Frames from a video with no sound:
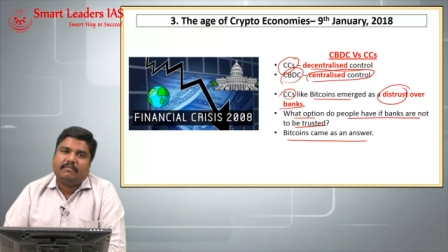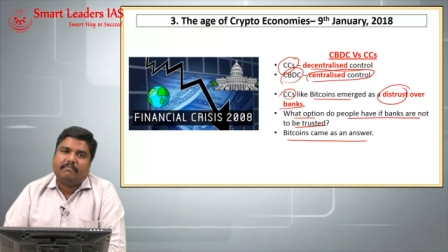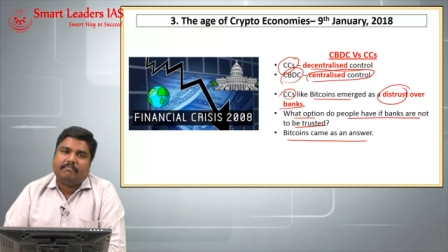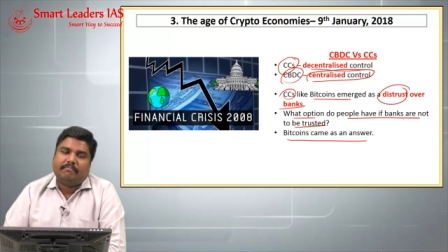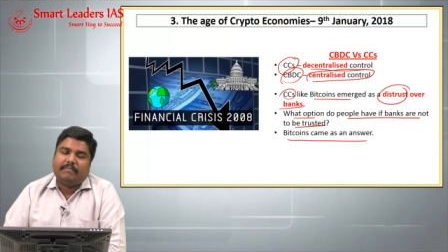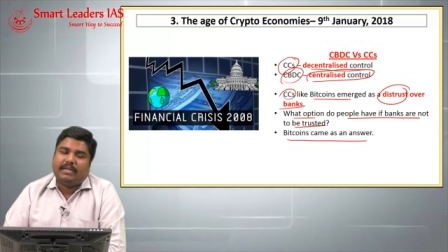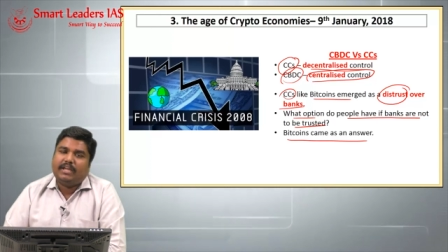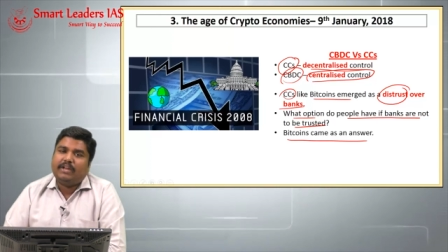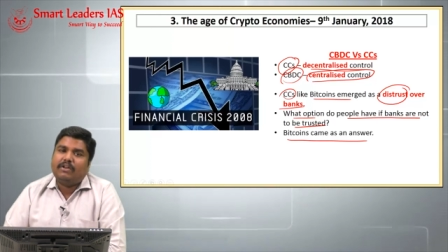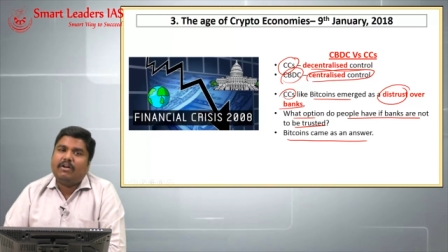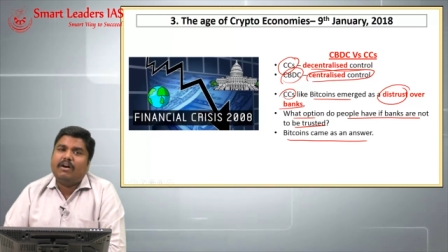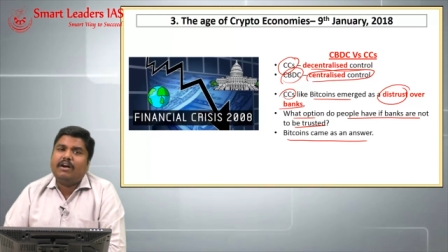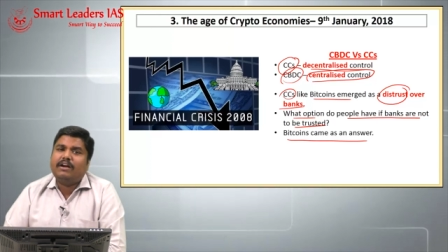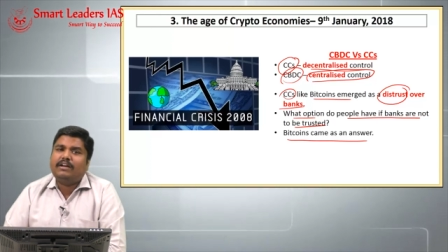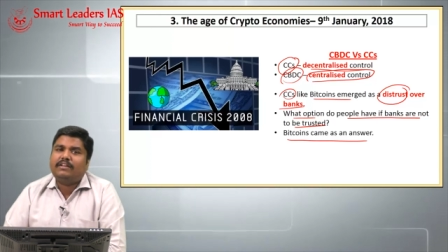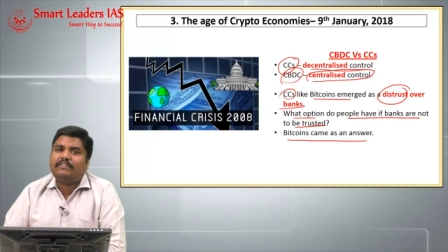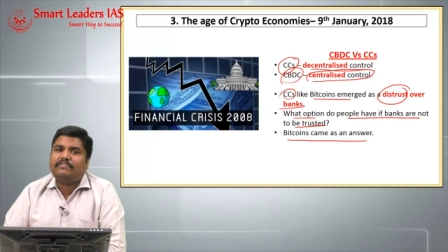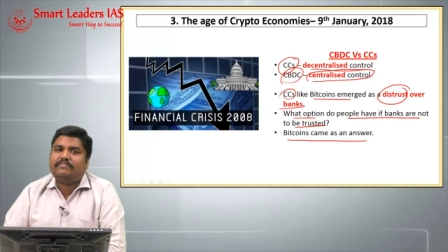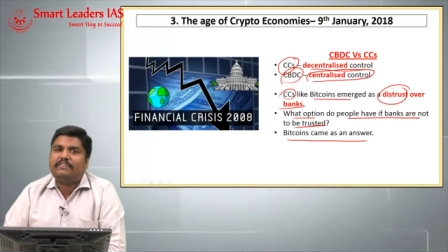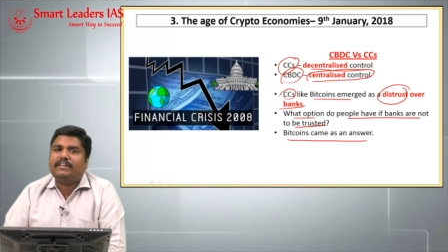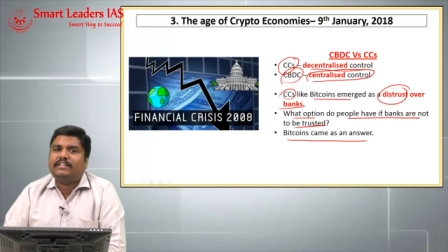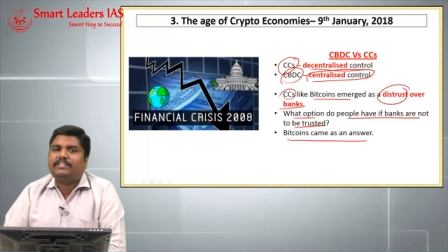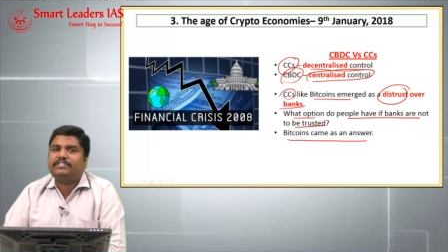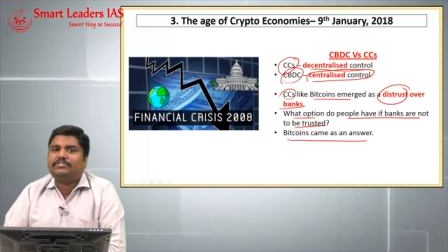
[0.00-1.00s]
may not
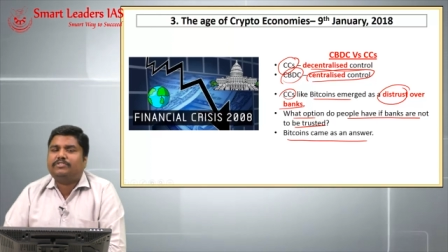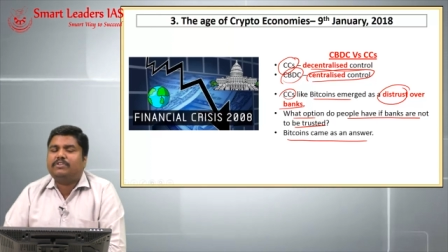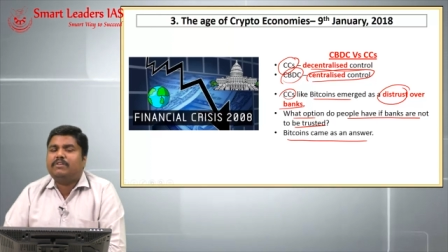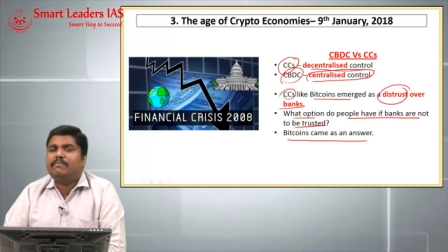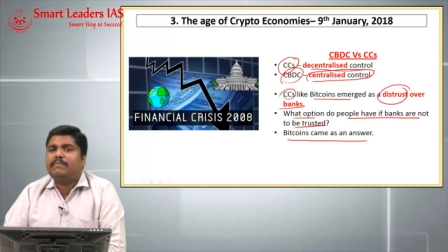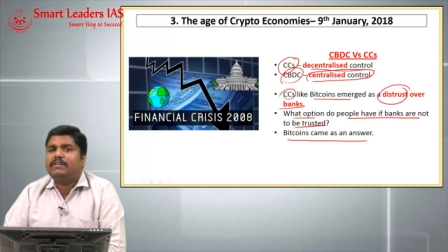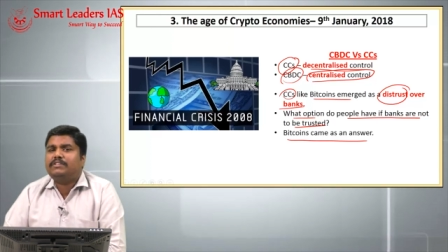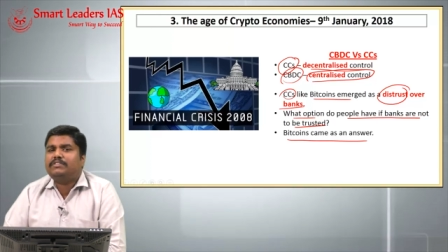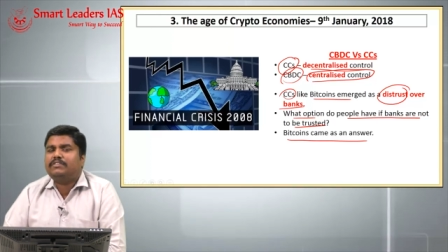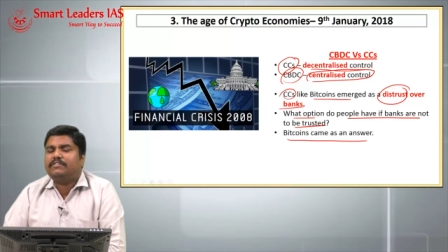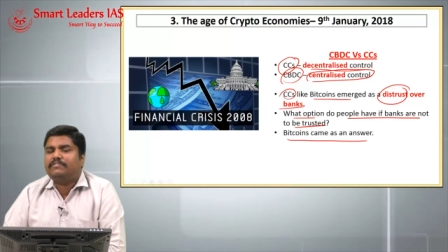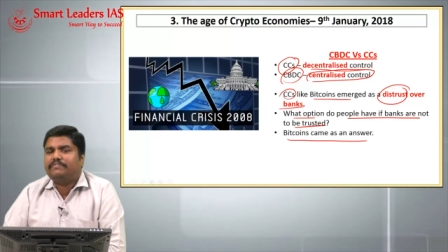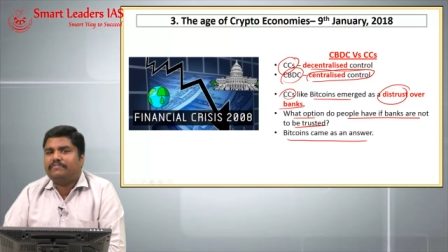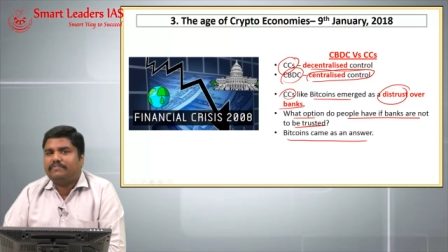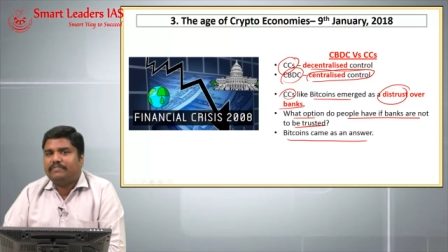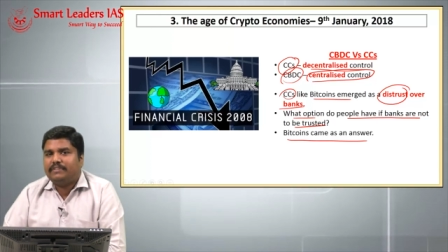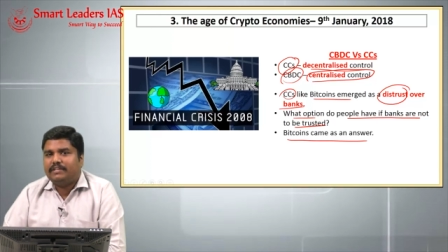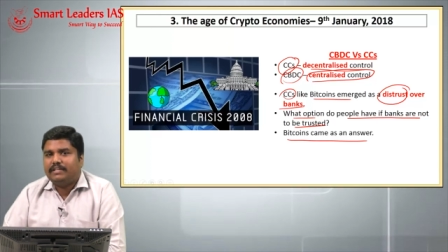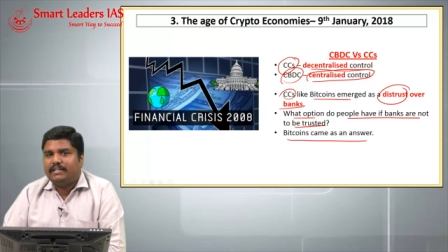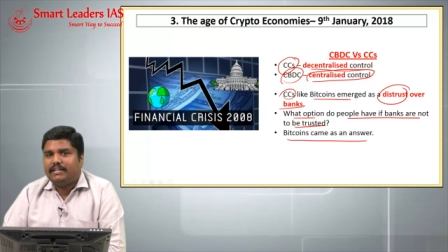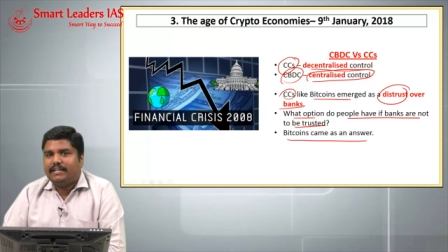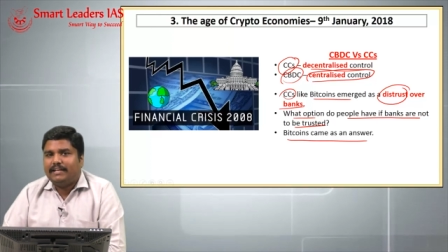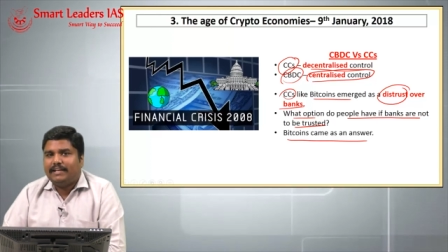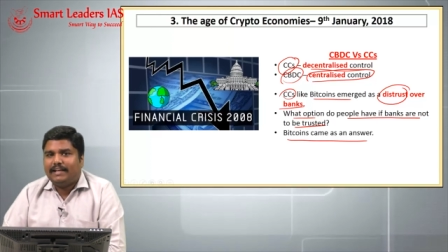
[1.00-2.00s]
fetch so much of
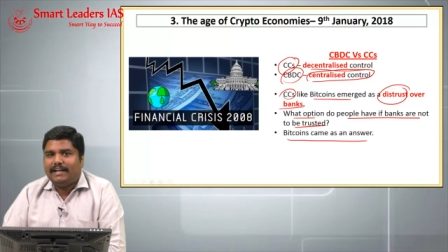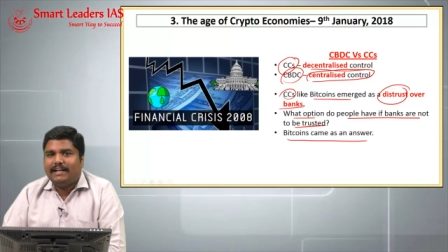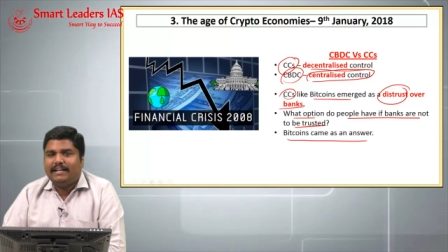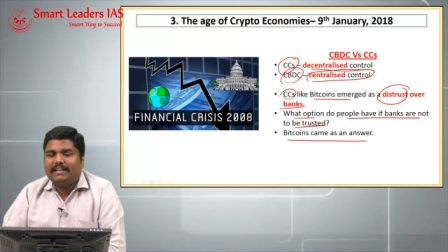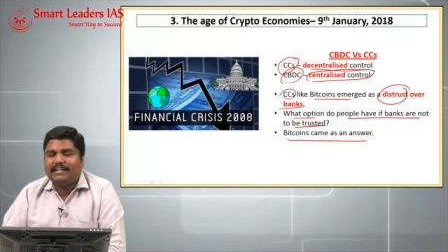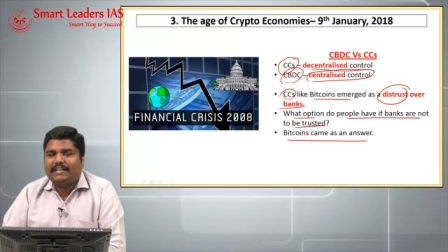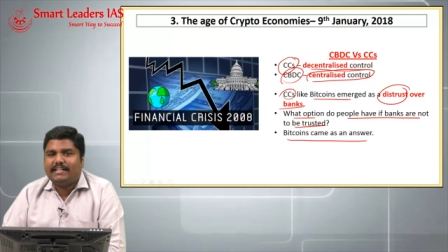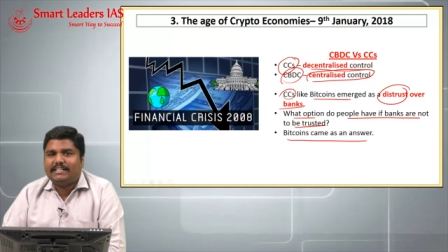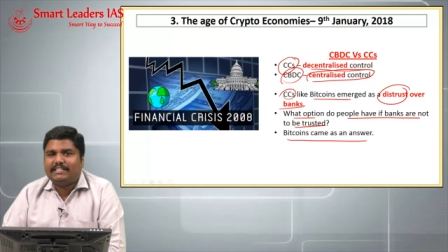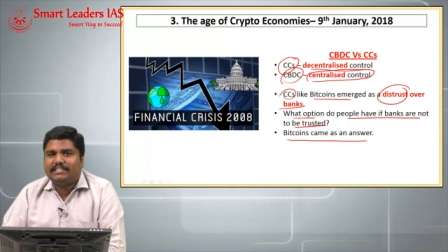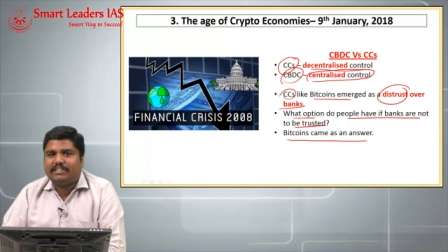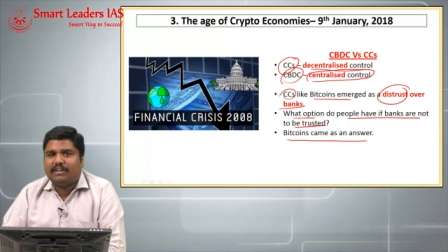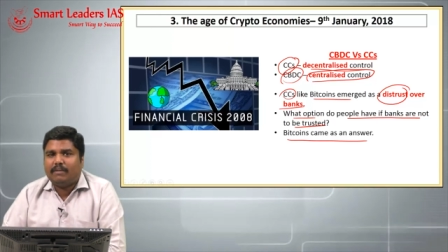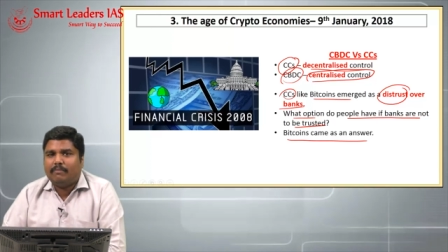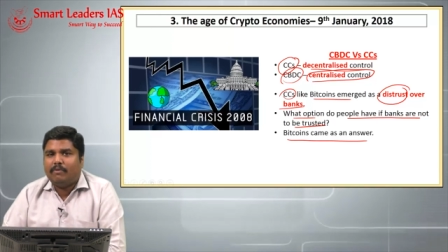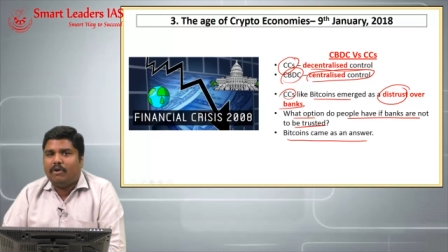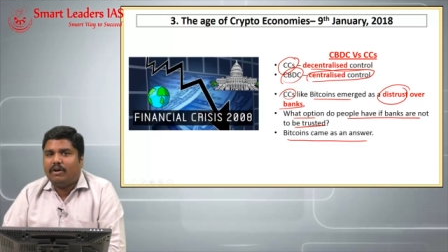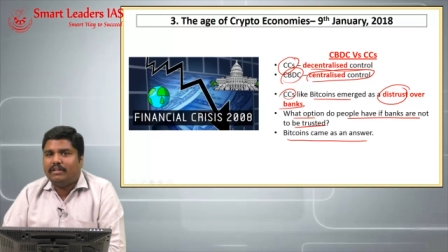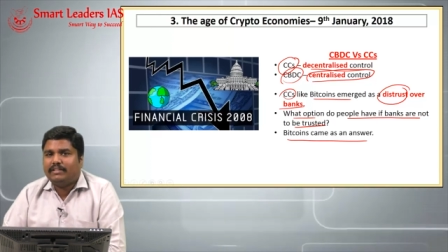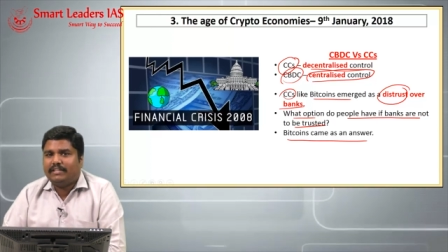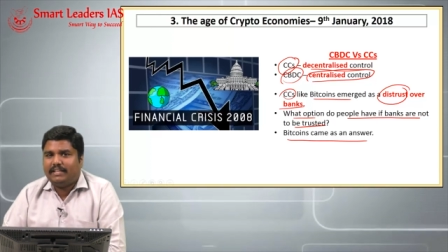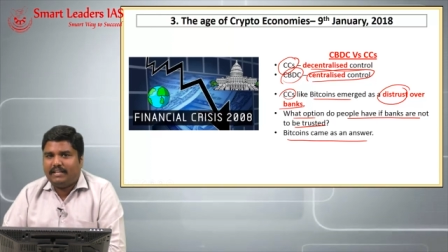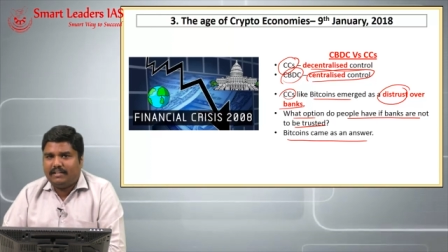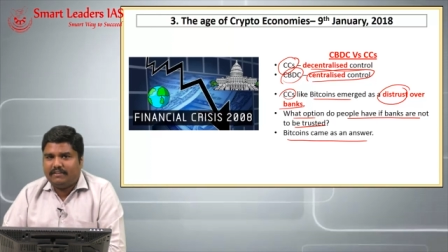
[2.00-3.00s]
interest
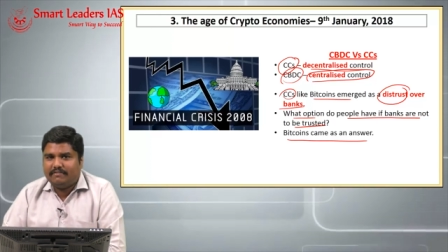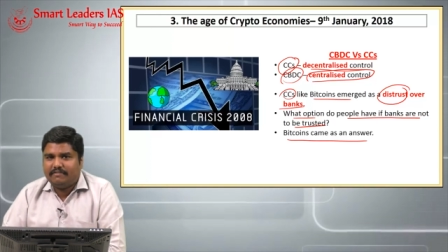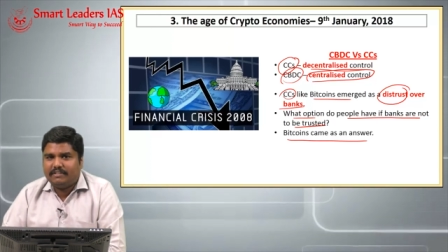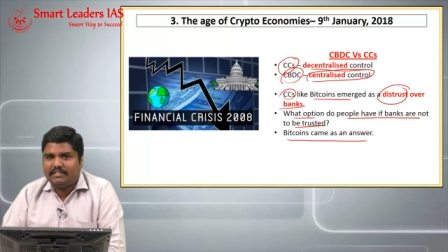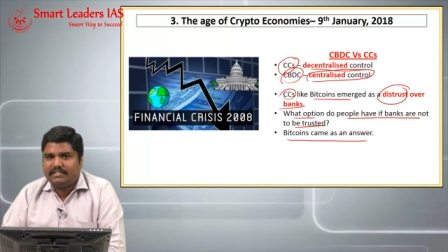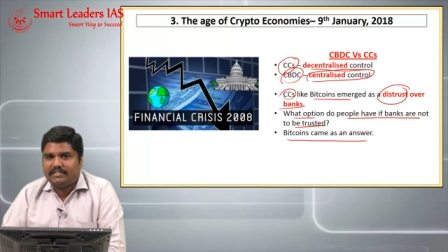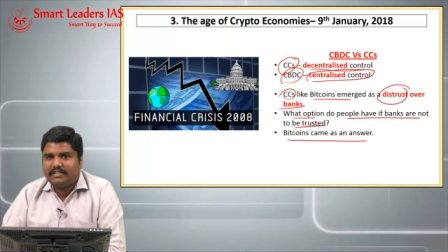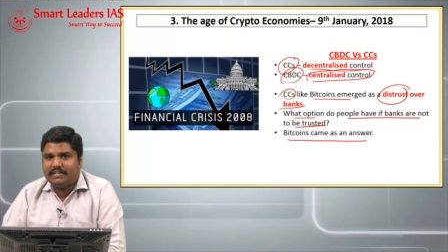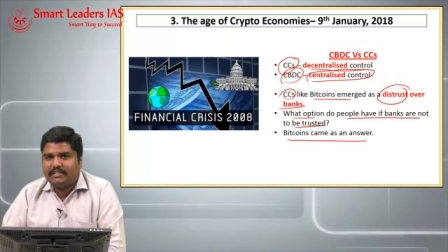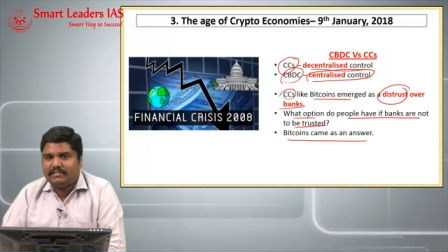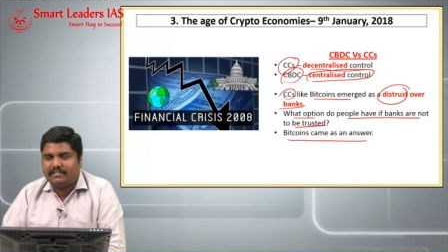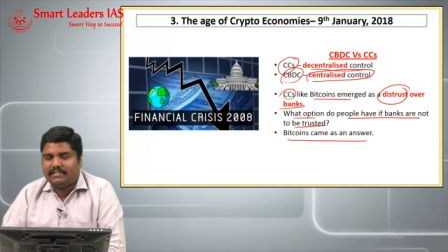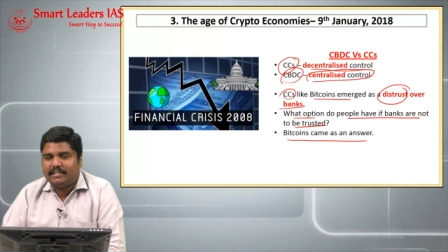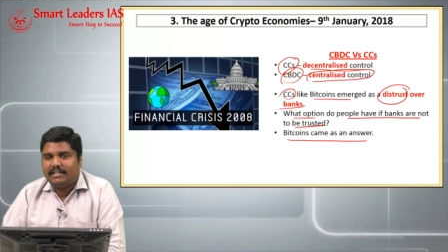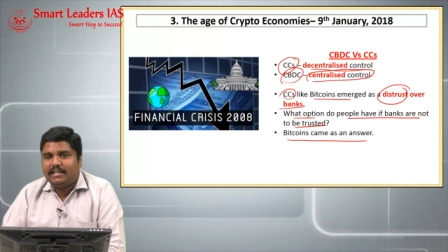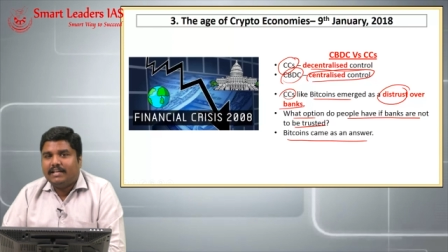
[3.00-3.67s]
among the investors